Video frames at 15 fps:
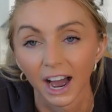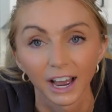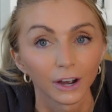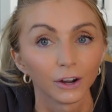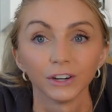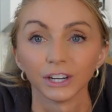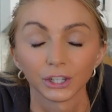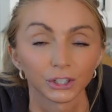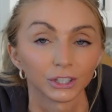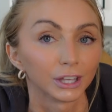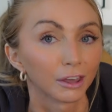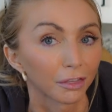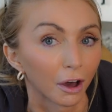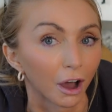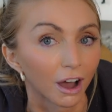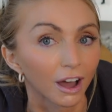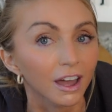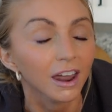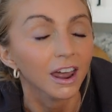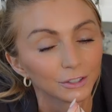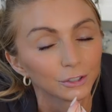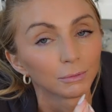I initially
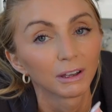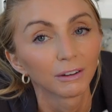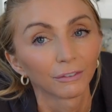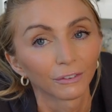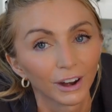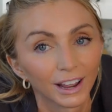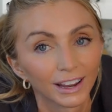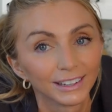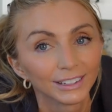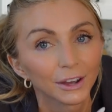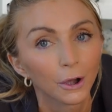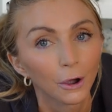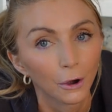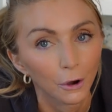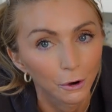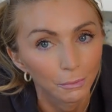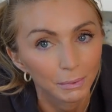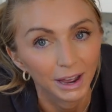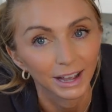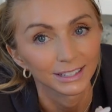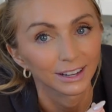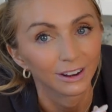thought. So my friend Hope
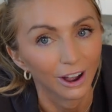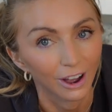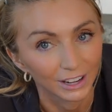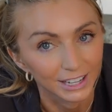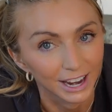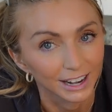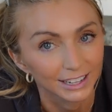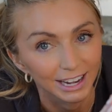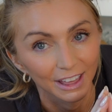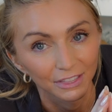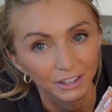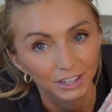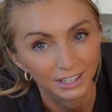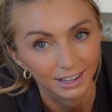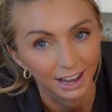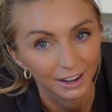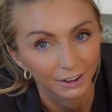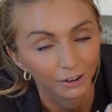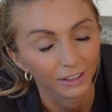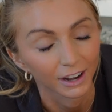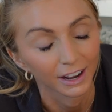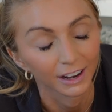has a contact at the
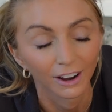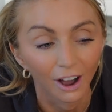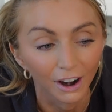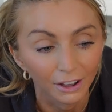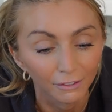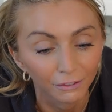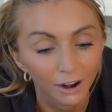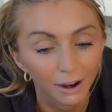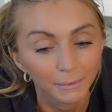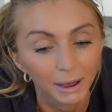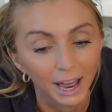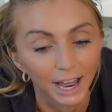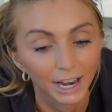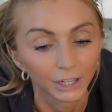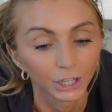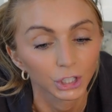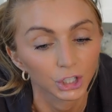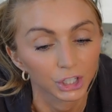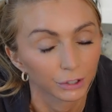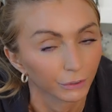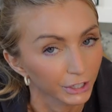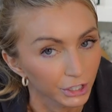designer that I got it from, and
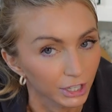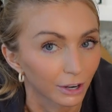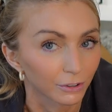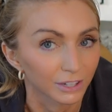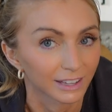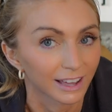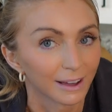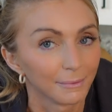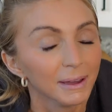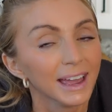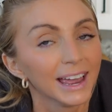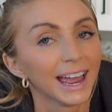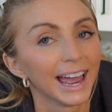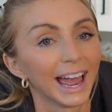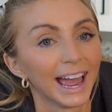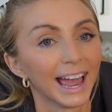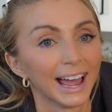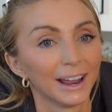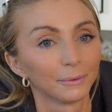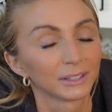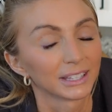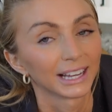she reached out to them
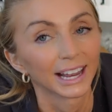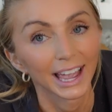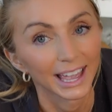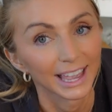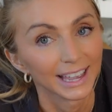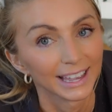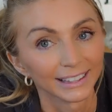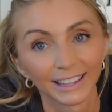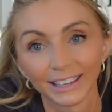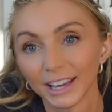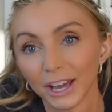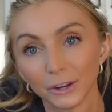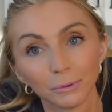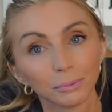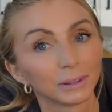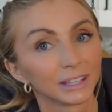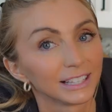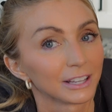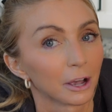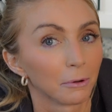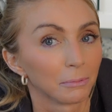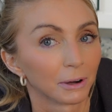and was like, hey, like, can you
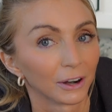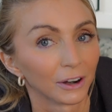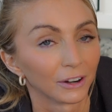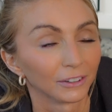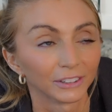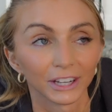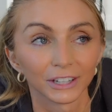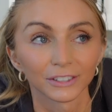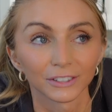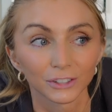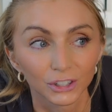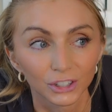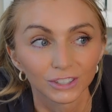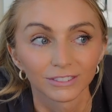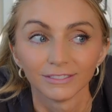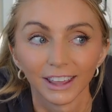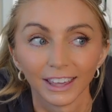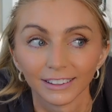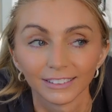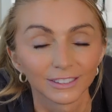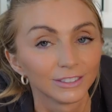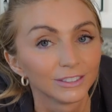please help her? Like
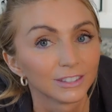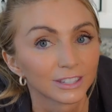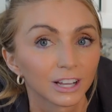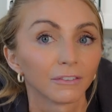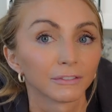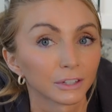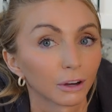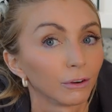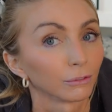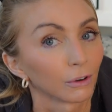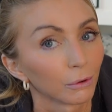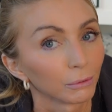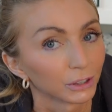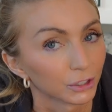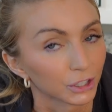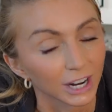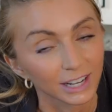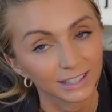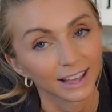stuff's going wrong with the dress.